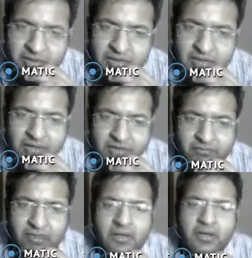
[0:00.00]
nerve,
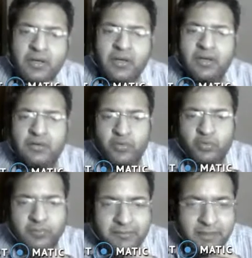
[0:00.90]
to
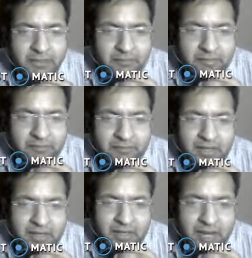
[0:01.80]
be remembered by
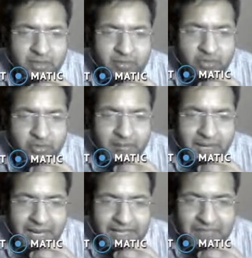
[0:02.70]
the acronym
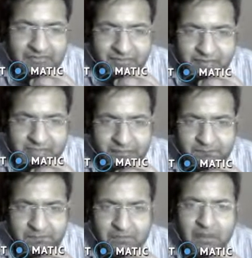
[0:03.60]
LFT,
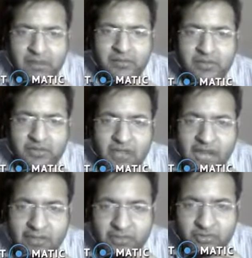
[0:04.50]

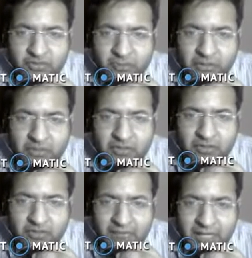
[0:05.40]
and the superior
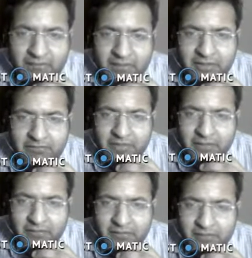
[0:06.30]
ophthalmic
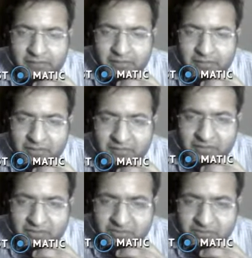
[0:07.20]
vein. The
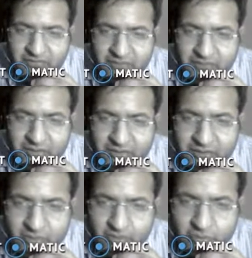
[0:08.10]
structures which
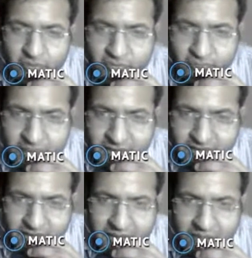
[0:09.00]
pass through
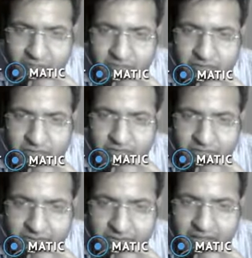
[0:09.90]
within the annulus of
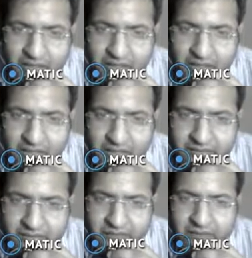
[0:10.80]
Zinn are
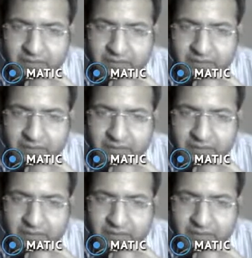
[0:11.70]
the